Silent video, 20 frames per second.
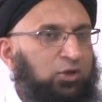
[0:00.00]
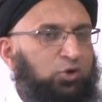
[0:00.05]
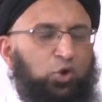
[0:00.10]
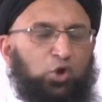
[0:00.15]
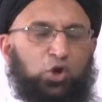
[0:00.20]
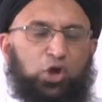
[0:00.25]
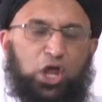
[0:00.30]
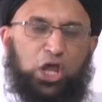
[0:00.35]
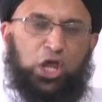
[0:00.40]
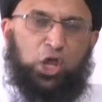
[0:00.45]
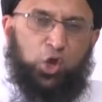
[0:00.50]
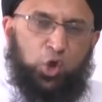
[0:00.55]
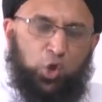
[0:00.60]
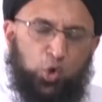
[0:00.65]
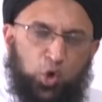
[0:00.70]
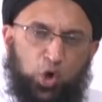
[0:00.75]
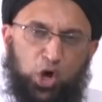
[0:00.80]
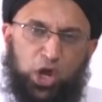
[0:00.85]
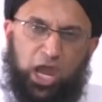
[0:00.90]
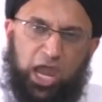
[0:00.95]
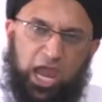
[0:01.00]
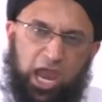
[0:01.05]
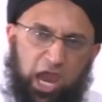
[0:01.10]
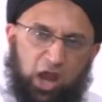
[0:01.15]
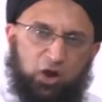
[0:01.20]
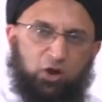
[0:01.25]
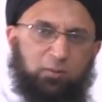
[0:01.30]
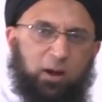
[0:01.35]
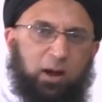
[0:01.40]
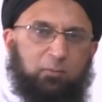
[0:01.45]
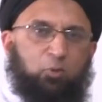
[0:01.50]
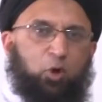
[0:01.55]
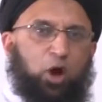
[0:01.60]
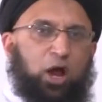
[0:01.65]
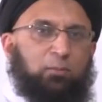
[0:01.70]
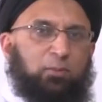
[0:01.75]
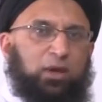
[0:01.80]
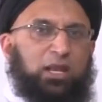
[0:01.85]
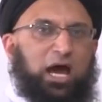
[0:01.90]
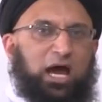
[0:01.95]
You, you hear about
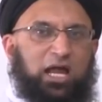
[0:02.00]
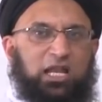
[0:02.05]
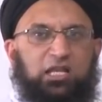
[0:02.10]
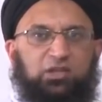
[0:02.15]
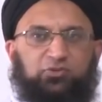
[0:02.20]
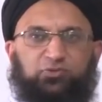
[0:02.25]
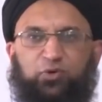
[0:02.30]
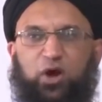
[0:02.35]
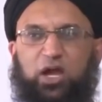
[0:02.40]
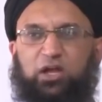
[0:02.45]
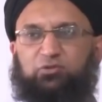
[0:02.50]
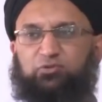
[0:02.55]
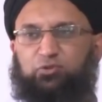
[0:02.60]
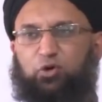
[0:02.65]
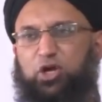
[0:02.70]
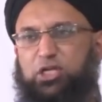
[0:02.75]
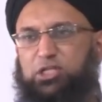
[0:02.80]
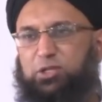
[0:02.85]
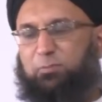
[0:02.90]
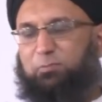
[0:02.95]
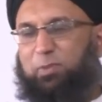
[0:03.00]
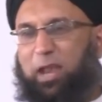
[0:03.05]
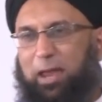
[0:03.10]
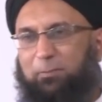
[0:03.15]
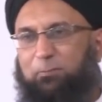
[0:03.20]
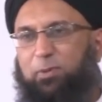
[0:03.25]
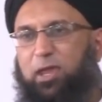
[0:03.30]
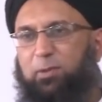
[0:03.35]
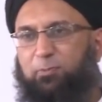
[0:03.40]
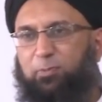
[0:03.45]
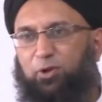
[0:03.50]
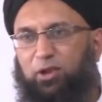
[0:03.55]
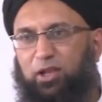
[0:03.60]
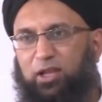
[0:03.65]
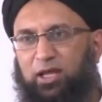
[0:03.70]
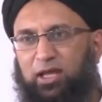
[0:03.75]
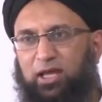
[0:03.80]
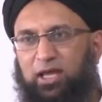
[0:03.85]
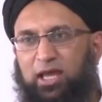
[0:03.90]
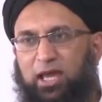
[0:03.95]
Muhammad Ali's fight for the black
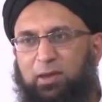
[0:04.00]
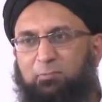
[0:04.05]
people